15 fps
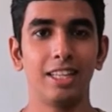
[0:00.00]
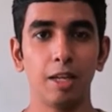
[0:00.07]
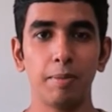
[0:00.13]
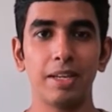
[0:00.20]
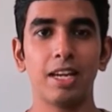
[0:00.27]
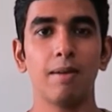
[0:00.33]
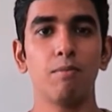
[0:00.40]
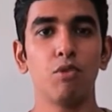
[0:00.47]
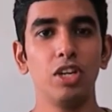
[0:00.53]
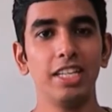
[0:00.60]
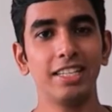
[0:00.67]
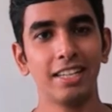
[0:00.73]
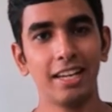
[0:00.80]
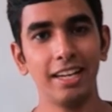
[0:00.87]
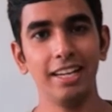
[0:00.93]
They become
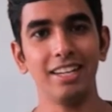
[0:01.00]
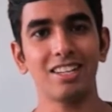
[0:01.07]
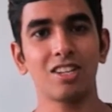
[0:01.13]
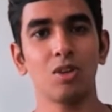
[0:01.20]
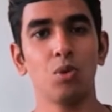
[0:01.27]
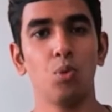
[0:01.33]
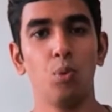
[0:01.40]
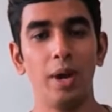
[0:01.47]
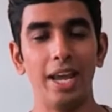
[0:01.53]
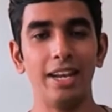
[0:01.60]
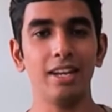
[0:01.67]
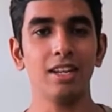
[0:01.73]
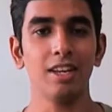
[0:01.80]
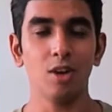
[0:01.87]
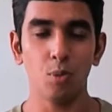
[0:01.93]
really tight
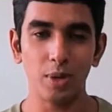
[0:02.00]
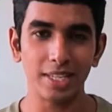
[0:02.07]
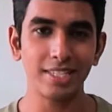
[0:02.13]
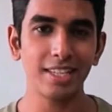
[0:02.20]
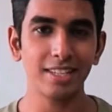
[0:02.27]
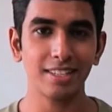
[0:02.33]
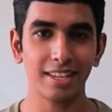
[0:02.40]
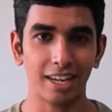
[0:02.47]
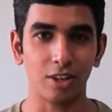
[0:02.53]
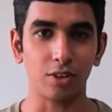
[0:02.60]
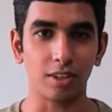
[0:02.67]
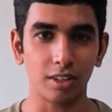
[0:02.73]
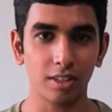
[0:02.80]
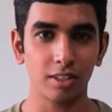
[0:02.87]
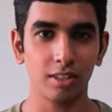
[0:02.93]
when we sit
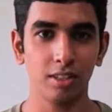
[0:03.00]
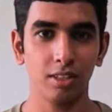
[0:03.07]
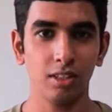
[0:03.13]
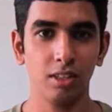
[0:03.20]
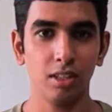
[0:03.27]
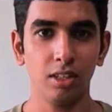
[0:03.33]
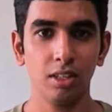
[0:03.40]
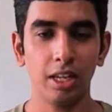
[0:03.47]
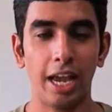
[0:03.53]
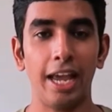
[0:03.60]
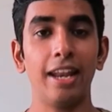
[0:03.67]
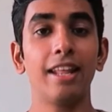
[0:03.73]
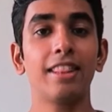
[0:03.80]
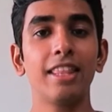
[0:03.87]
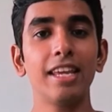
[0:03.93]
down.
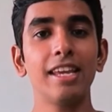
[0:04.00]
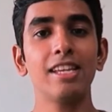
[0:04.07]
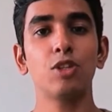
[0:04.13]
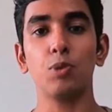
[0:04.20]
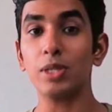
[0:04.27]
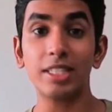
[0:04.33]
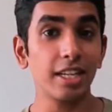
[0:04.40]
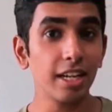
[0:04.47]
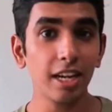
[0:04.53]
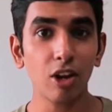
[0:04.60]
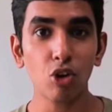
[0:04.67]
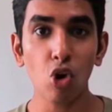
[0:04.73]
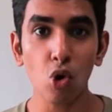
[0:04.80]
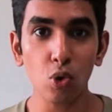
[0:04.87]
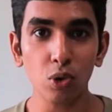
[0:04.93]
And the thing is, we're sitting
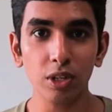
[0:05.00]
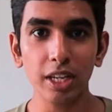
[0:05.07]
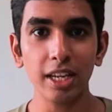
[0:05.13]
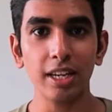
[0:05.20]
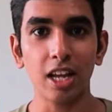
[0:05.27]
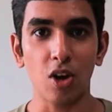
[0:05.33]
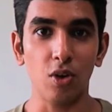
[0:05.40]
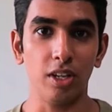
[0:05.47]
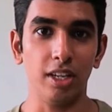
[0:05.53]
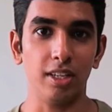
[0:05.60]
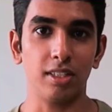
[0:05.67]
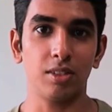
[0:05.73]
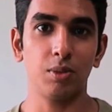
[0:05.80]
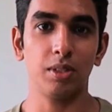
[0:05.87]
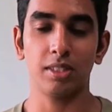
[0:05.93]
down a whole day
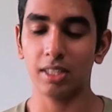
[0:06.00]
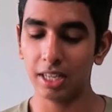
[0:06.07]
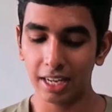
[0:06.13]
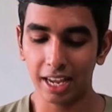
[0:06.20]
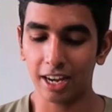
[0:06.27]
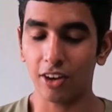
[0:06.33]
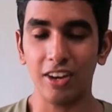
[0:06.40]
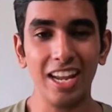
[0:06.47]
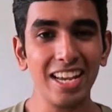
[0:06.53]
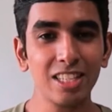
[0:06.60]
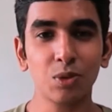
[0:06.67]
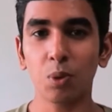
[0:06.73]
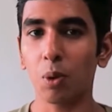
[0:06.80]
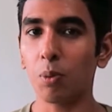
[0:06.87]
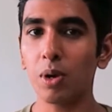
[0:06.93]
nowadays. We're sitting at our
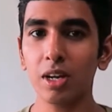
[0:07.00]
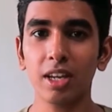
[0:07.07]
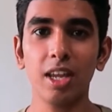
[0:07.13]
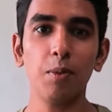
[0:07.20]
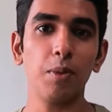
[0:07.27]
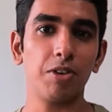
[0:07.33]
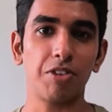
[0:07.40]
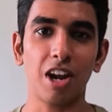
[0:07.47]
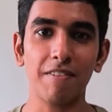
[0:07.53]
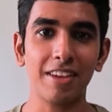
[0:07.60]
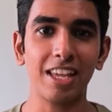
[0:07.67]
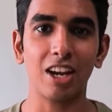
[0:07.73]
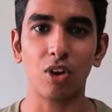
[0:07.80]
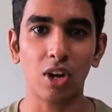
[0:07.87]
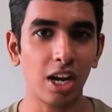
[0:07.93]
desk, we're working, we're
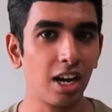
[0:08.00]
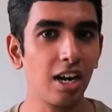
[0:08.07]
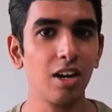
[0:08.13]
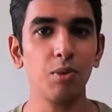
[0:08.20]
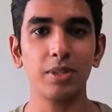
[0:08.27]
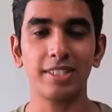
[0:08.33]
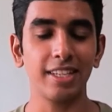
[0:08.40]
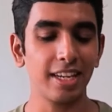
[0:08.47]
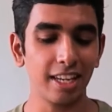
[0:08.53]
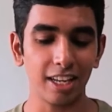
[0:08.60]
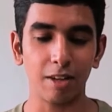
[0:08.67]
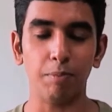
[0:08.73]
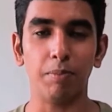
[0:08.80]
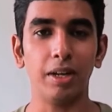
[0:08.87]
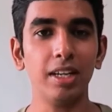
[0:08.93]
driving in our car, we're sitting
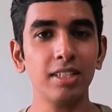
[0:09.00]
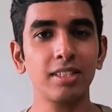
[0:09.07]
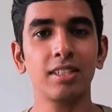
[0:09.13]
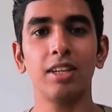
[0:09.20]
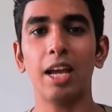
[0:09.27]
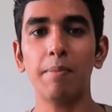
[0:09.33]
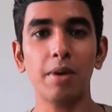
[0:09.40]
in the bus,